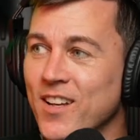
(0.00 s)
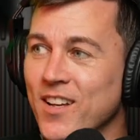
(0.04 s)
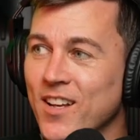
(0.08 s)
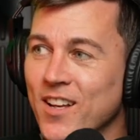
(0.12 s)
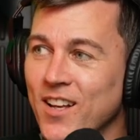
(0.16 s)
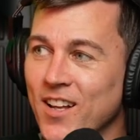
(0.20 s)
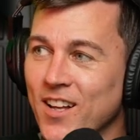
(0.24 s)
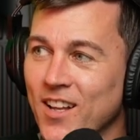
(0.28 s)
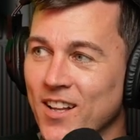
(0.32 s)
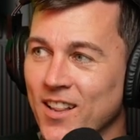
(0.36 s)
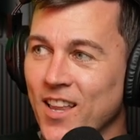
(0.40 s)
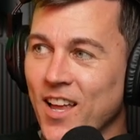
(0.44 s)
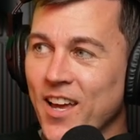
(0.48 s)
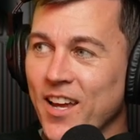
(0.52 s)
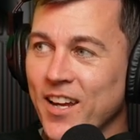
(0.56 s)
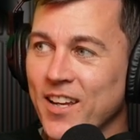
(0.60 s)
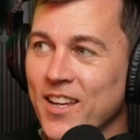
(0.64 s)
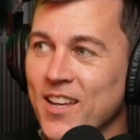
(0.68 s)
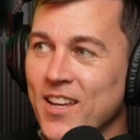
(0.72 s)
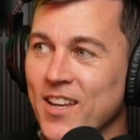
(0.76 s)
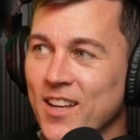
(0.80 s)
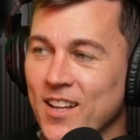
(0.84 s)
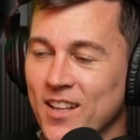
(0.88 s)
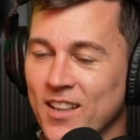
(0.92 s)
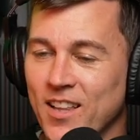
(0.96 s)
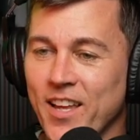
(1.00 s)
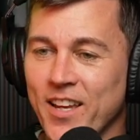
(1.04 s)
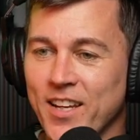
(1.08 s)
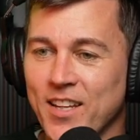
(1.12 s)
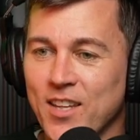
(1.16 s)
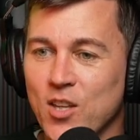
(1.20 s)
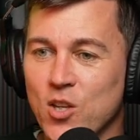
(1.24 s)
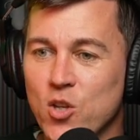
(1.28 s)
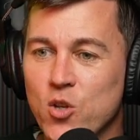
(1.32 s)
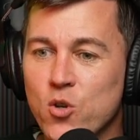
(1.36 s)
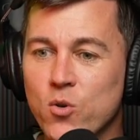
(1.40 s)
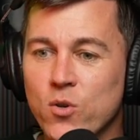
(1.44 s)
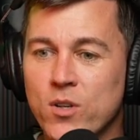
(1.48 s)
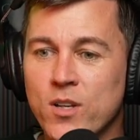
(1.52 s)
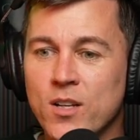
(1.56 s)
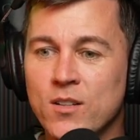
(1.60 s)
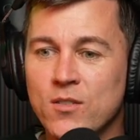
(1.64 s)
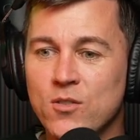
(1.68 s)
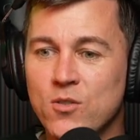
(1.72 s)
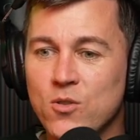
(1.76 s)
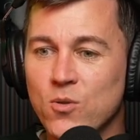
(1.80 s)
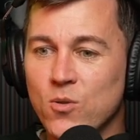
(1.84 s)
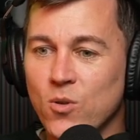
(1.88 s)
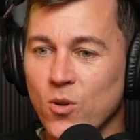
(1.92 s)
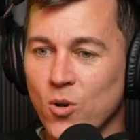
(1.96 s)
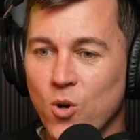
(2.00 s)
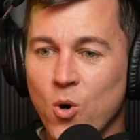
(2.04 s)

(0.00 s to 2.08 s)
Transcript: Oh yeah, like sure. like you can do the